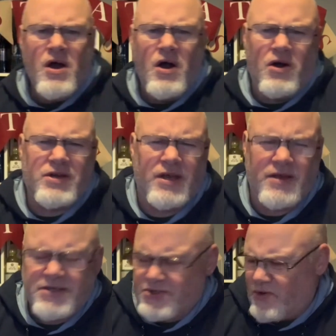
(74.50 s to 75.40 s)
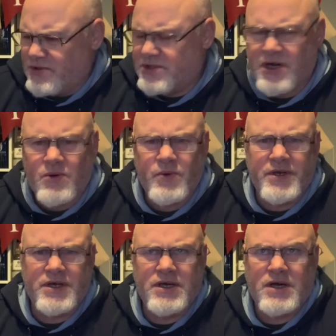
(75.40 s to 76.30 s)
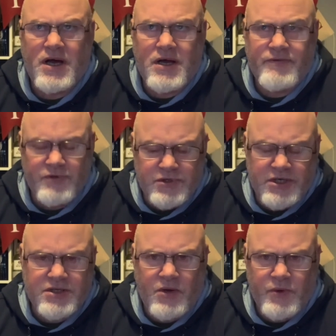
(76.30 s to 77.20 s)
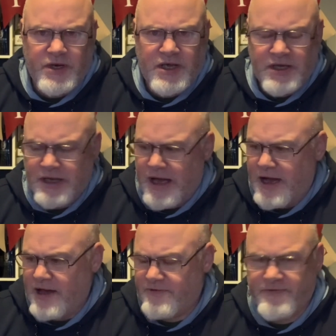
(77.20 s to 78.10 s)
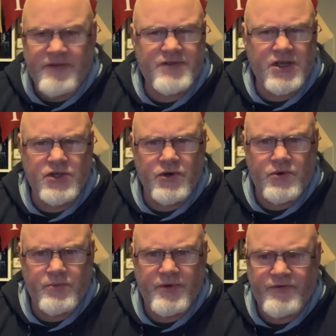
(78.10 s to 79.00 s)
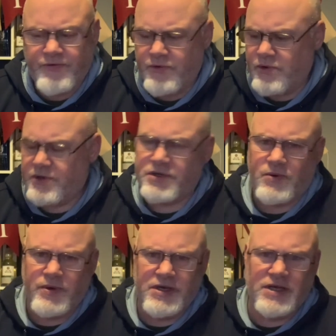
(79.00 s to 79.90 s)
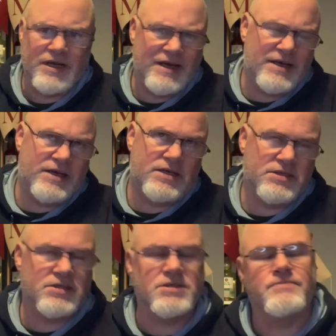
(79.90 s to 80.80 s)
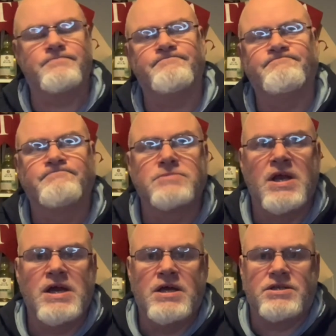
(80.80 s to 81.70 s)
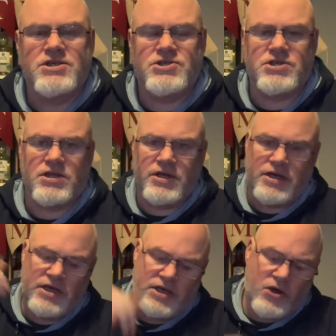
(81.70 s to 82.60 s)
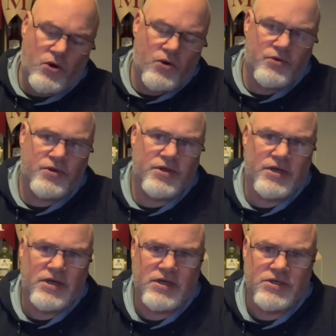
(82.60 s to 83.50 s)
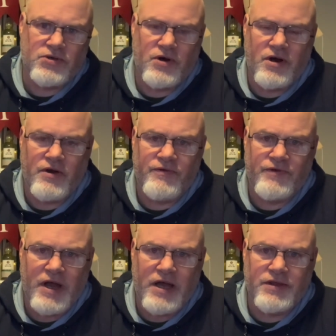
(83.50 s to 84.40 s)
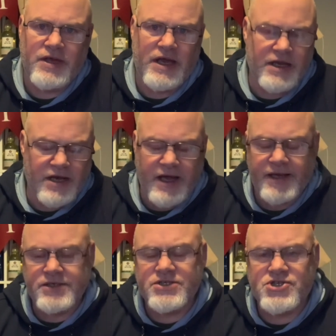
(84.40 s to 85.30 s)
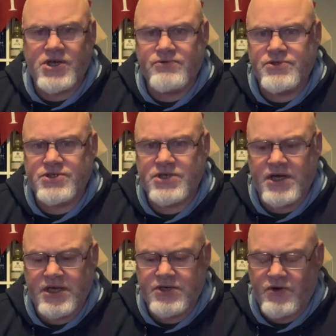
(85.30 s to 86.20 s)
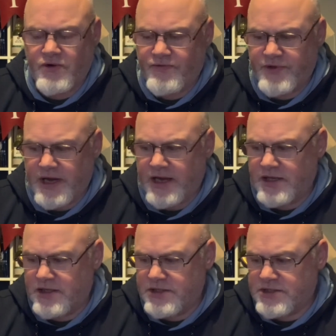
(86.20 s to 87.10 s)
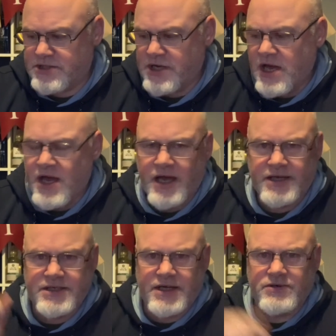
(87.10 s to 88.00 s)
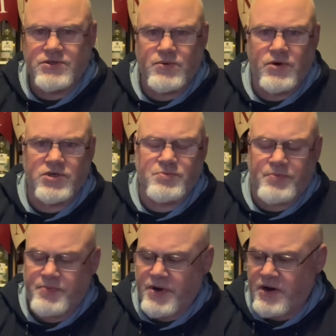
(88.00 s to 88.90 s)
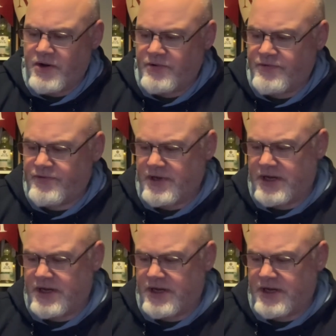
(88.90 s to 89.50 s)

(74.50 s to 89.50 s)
Okay then, so Dalwhinnie, I've looked at Dalwhinnie 15-year-old before. Dalwhinnie is distillery on the sort of the A9 south side of the Highlands, heading down towards Perth.